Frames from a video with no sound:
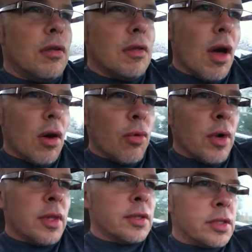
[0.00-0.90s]
You know,
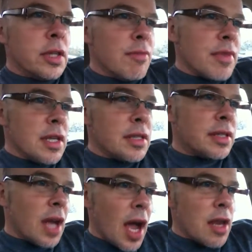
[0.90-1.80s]
when there's something
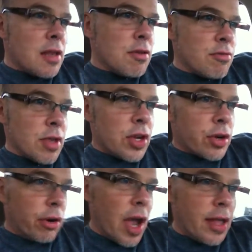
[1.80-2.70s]
inside of you
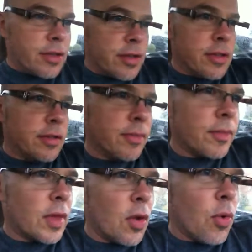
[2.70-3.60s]
that grates,
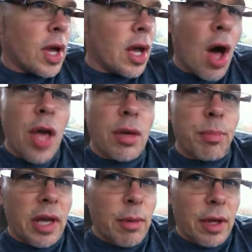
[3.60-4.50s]
when I call
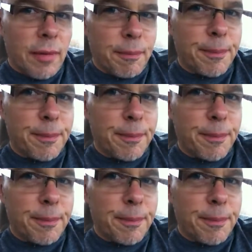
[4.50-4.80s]
you baby,